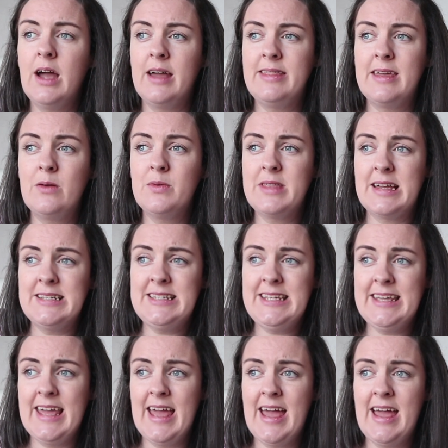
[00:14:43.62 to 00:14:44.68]
I think with
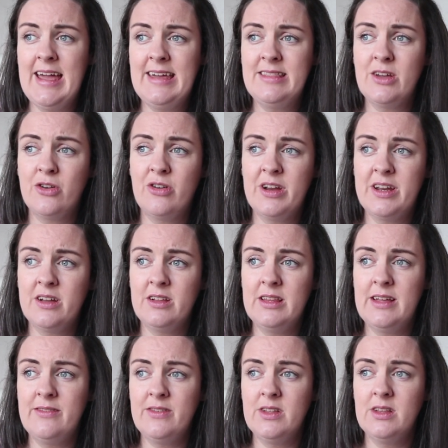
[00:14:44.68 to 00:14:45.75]
anti-K, the critical
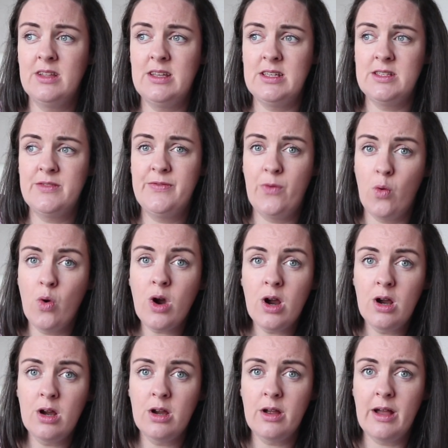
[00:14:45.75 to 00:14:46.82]
level is
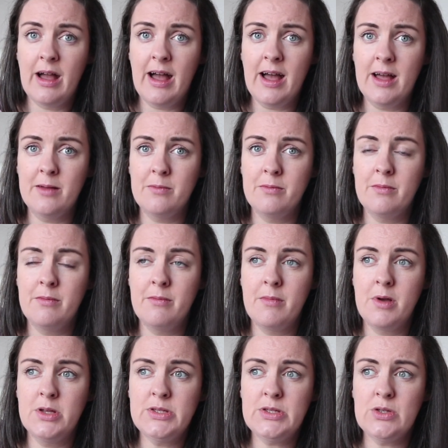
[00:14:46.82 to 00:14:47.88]
4.
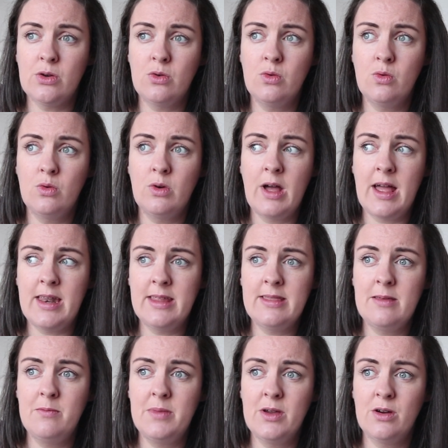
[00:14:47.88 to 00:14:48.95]
So
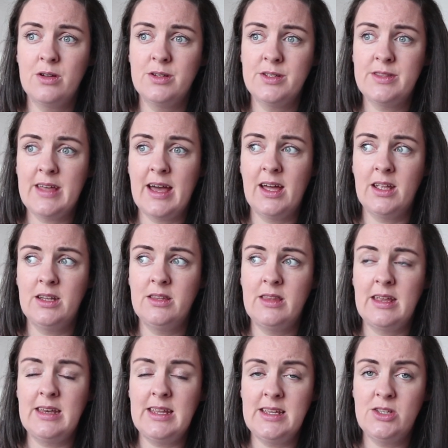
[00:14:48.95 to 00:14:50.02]
anything beyond that,
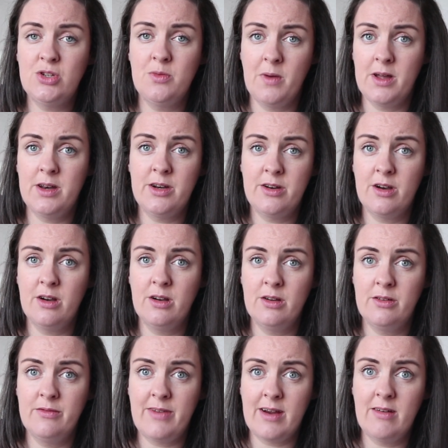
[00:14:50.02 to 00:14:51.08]
they need to monitor
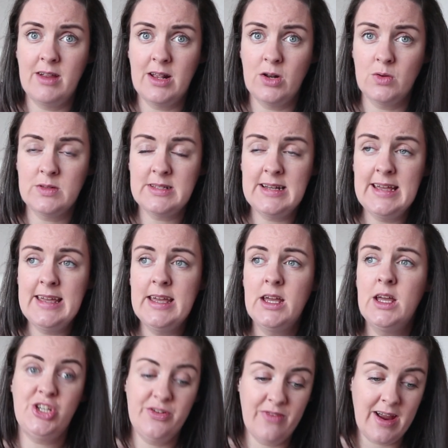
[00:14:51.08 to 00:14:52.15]
very closely.
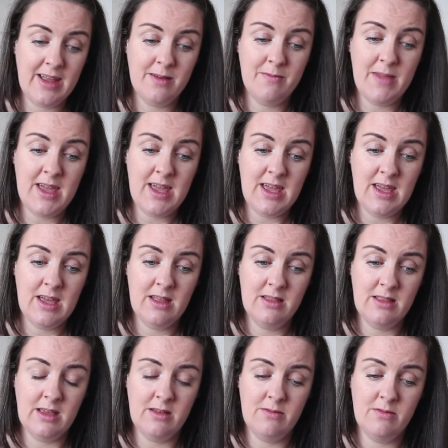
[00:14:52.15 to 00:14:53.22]
She rang me,
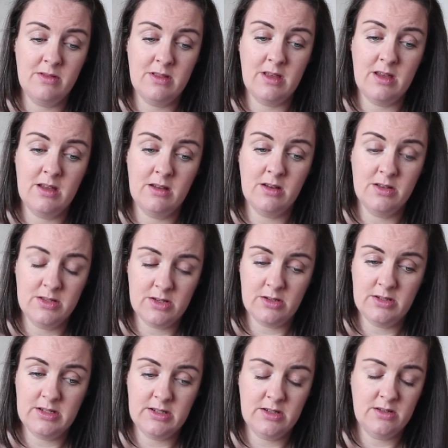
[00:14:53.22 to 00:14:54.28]
the
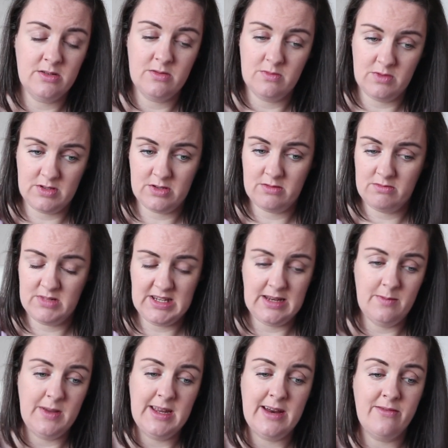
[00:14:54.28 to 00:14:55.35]
consultant was
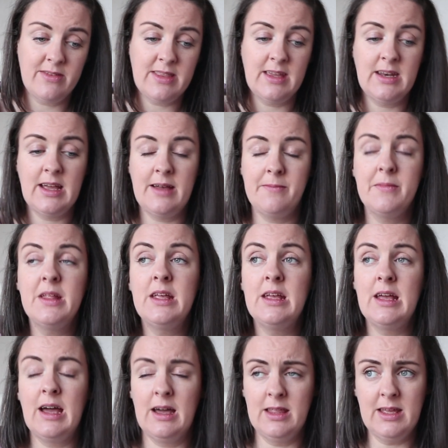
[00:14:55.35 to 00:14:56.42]
seeing me and everything, and
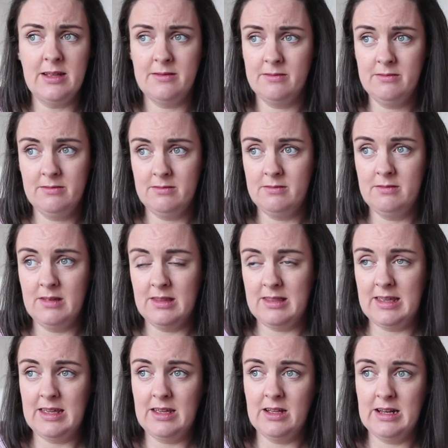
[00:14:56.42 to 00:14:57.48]
then
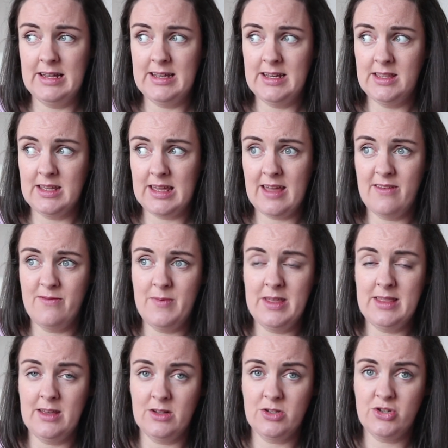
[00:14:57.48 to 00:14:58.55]
the lady that gave me
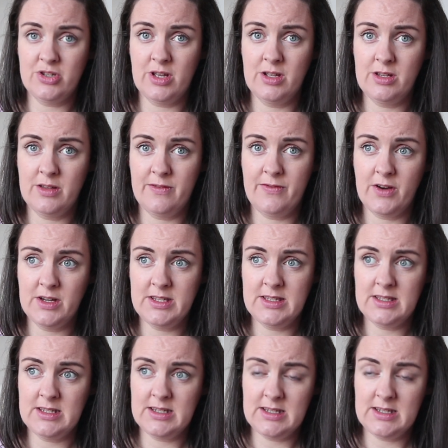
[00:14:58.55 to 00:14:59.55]
the ultrasound, the first